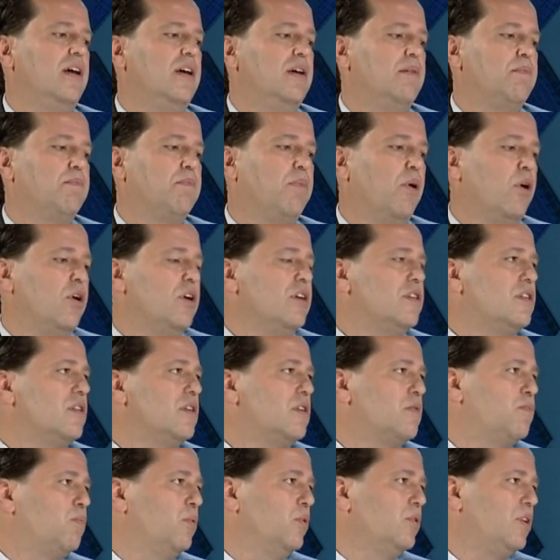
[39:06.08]
policies
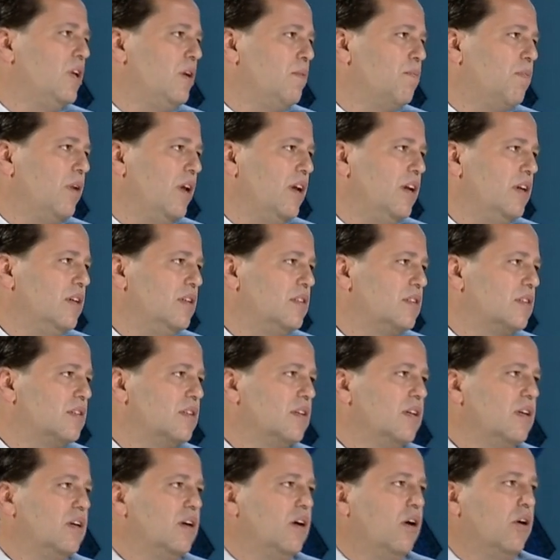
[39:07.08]
put in place
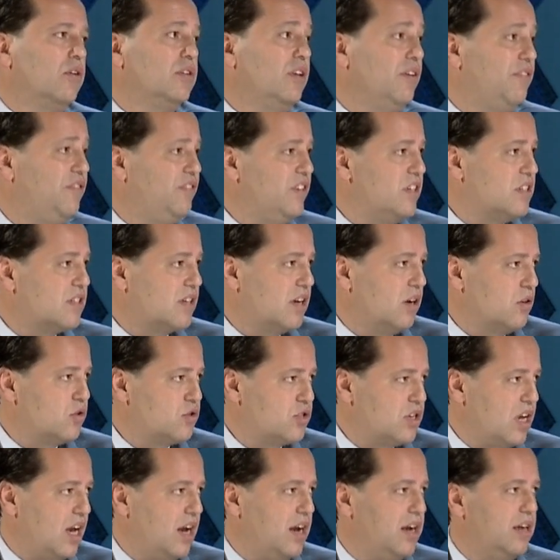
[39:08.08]
on the fiscal
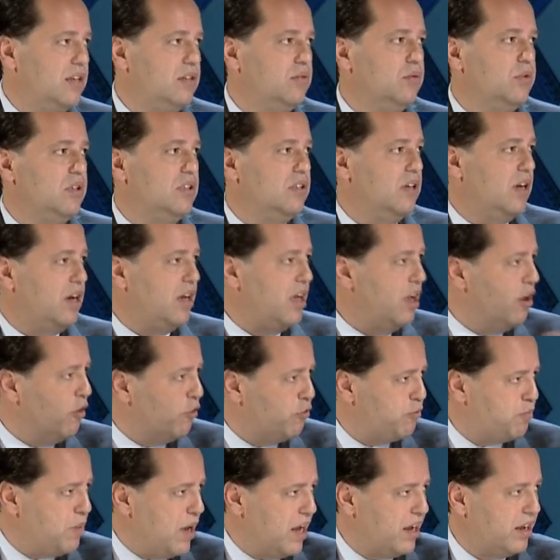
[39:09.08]
side with a
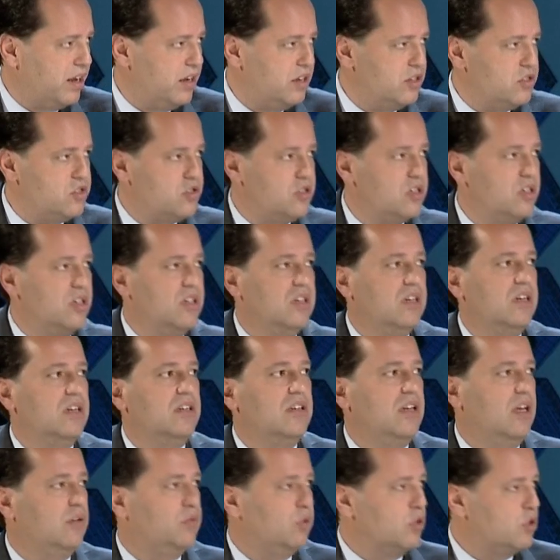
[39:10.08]
health package
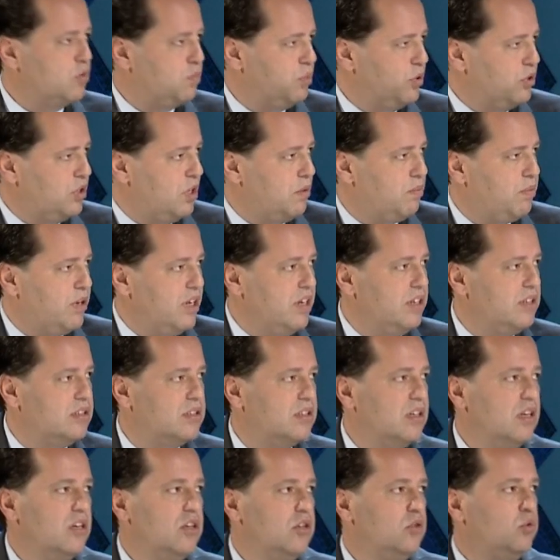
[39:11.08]
that was put in place
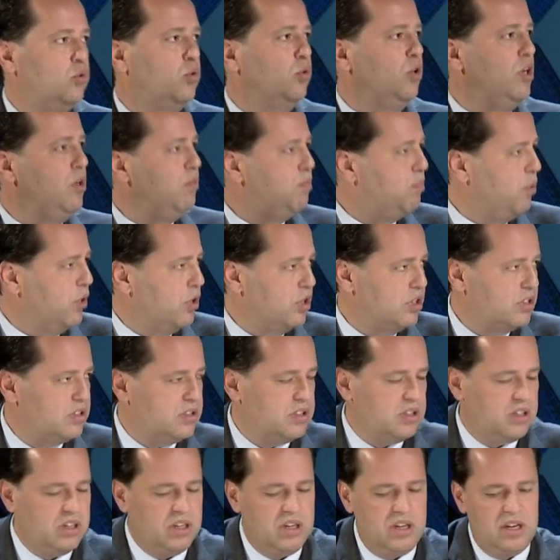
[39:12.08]
to import
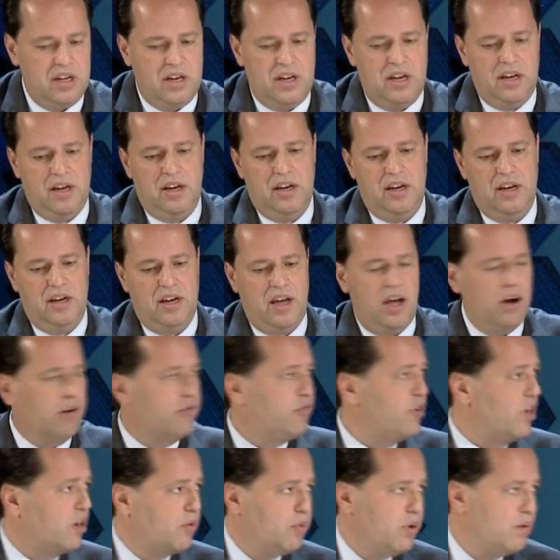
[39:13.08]
health
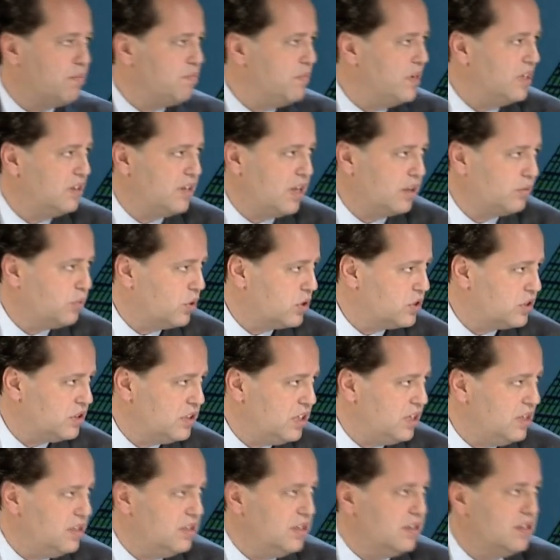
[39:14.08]
equipment that was
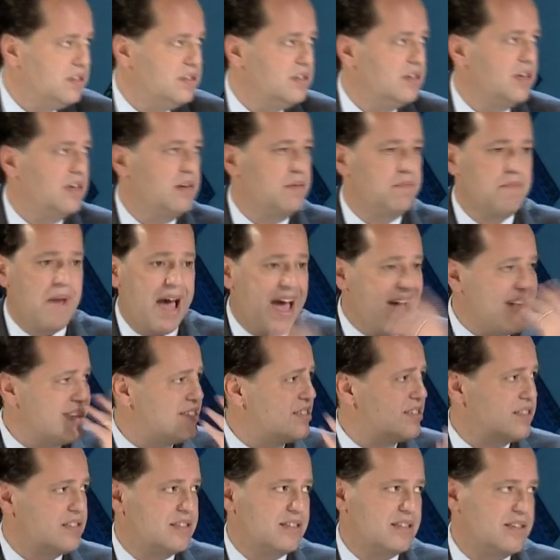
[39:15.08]
needed and
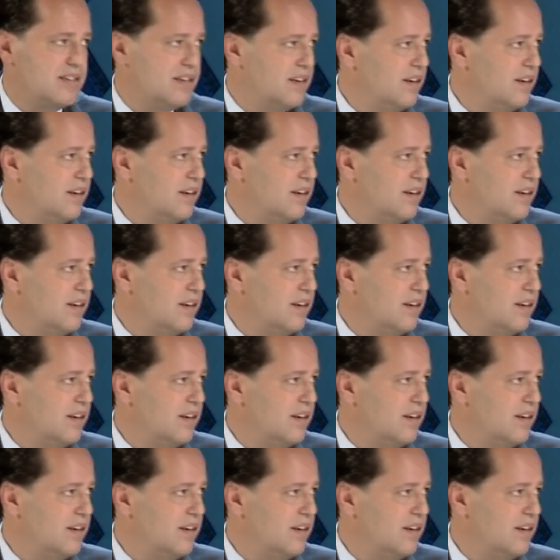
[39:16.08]
masks